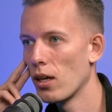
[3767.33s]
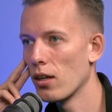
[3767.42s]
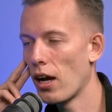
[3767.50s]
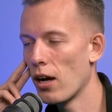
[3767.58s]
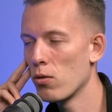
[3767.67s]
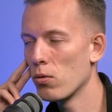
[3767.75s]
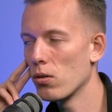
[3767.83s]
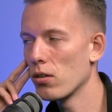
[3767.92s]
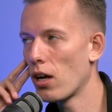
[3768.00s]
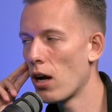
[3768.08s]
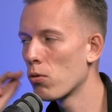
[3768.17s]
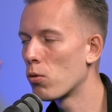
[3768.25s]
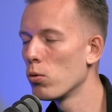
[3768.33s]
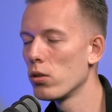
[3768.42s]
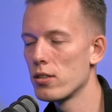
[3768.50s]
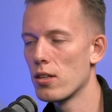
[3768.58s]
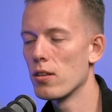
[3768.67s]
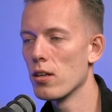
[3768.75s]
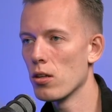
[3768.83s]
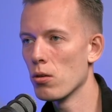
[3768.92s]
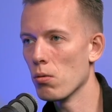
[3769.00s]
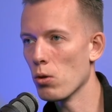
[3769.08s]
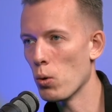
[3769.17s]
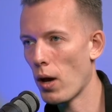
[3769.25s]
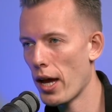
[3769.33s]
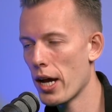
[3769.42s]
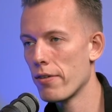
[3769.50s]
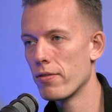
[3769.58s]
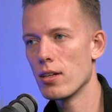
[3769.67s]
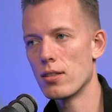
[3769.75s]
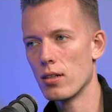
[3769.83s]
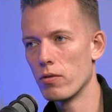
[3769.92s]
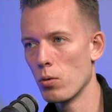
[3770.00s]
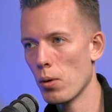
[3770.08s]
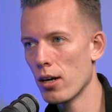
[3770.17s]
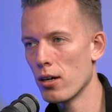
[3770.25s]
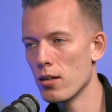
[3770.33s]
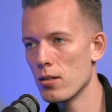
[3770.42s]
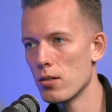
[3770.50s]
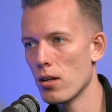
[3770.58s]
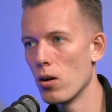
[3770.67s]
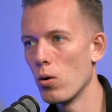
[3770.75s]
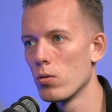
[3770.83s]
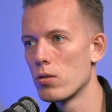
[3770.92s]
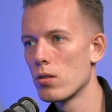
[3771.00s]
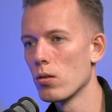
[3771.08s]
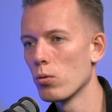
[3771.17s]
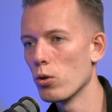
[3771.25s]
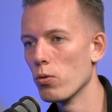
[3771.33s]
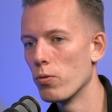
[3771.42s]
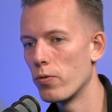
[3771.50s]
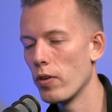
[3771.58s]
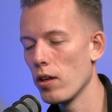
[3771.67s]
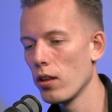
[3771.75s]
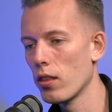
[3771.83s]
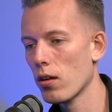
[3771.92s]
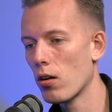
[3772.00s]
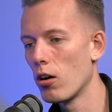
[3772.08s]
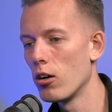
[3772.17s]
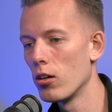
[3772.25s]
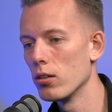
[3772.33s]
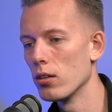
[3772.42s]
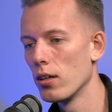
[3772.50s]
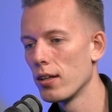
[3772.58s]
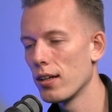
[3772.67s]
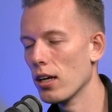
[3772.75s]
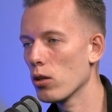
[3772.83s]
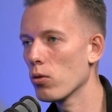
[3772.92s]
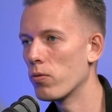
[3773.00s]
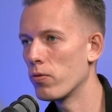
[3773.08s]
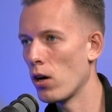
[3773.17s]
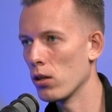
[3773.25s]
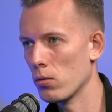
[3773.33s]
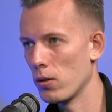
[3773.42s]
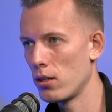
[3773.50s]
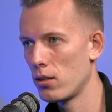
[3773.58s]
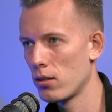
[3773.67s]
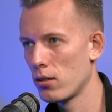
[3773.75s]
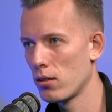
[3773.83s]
How cool is it that you have that self-awareness, and also you feel the call and you follow it?